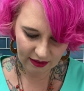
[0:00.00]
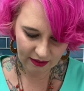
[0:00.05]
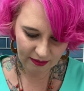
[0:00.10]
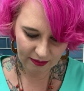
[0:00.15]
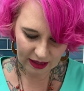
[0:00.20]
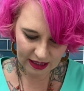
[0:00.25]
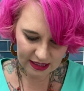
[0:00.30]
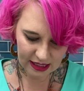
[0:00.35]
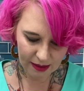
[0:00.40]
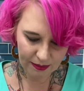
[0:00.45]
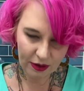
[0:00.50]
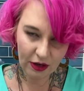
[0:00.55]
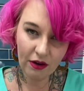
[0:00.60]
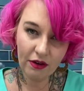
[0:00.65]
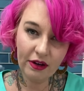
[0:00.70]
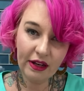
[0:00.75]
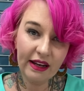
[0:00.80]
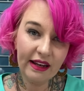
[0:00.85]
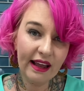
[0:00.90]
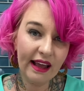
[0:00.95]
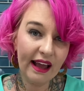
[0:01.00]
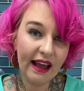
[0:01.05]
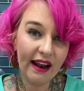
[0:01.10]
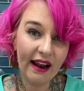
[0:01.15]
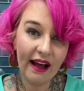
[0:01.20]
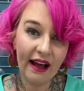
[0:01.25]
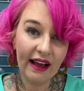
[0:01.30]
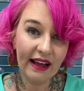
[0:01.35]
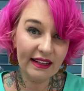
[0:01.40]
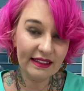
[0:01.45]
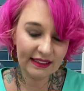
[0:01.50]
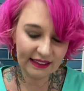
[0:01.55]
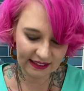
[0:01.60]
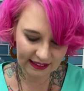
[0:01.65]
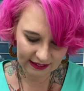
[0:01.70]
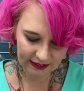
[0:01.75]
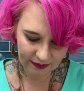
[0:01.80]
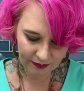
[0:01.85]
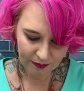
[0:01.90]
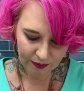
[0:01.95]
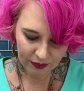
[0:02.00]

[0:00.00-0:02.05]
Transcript: mixed up. You don't need to add ice.